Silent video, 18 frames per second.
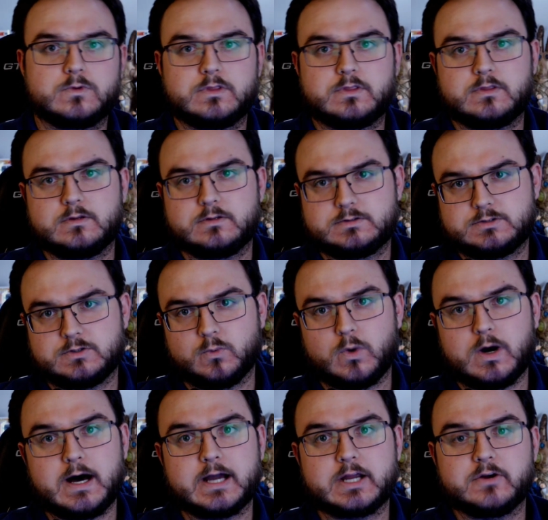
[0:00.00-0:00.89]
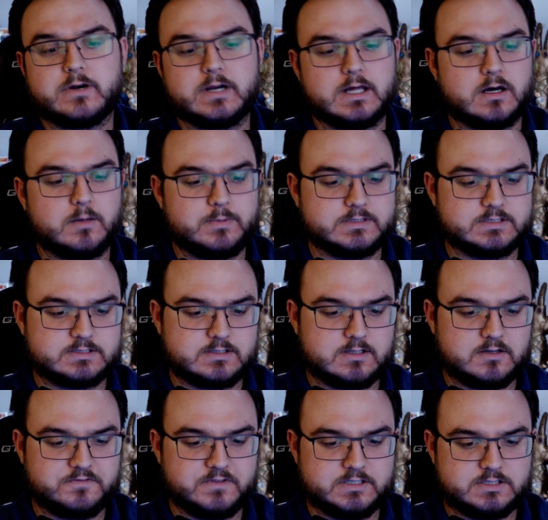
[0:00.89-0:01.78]
to wire it up and stuff.
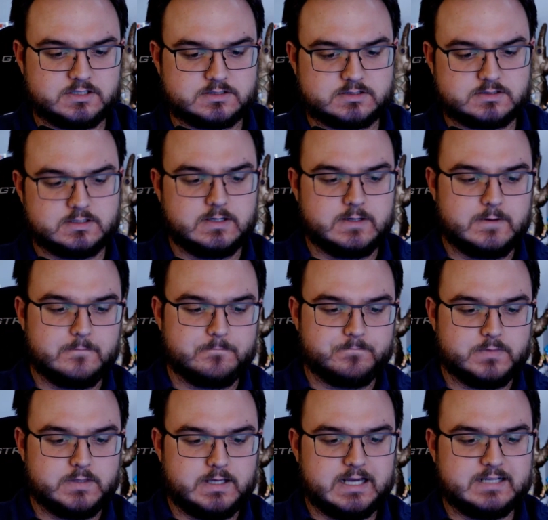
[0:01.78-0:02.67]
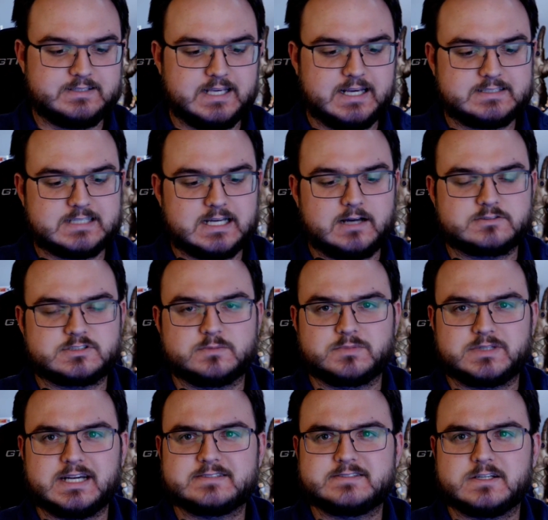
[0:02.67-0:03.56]
It takes out some
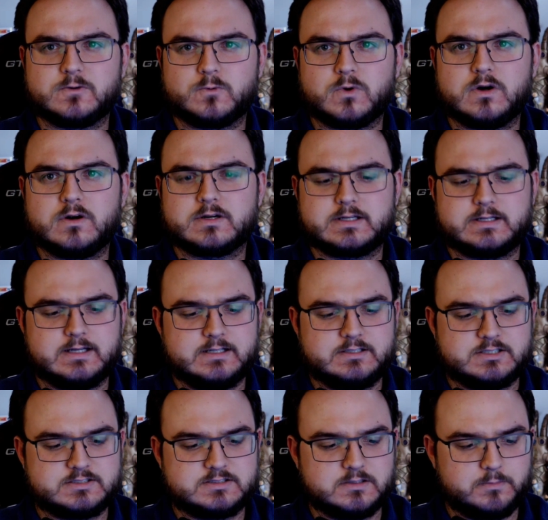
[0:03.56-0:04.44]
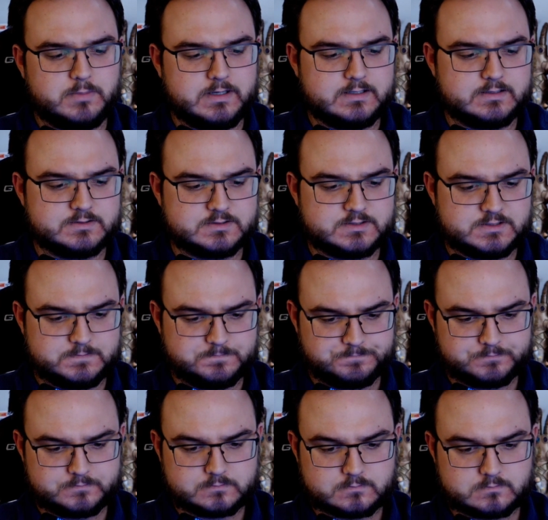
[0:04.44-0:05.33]
guessing work. It just depends.
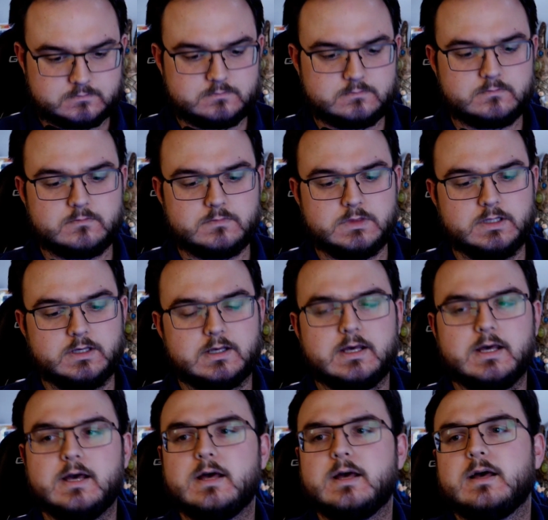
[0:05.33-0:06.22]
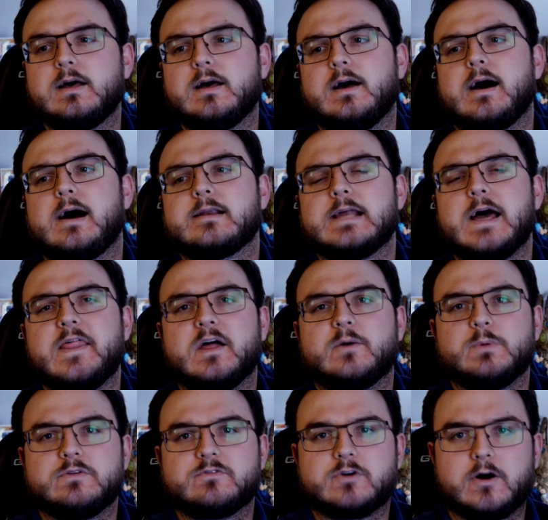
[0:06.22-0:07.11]
Now that
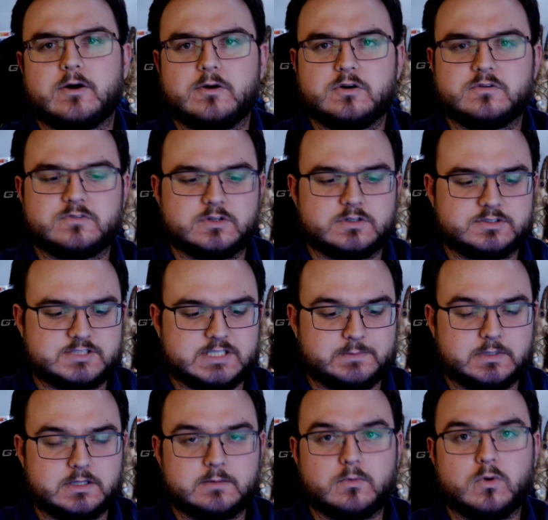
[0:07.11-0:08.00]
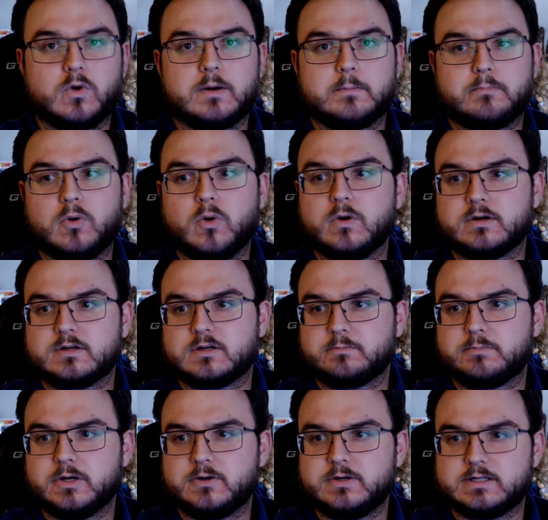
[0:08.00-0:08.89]
we've gone over some of the more important
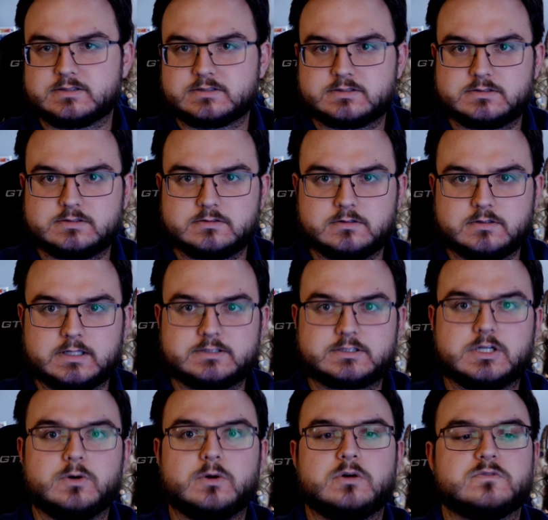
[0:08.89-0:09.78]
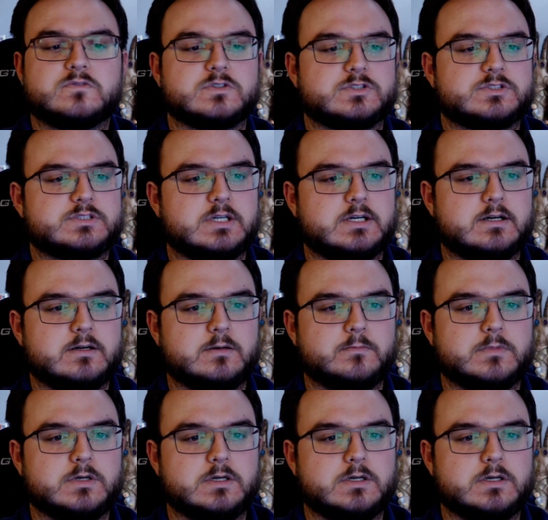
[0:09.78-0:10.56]
components, let's go over some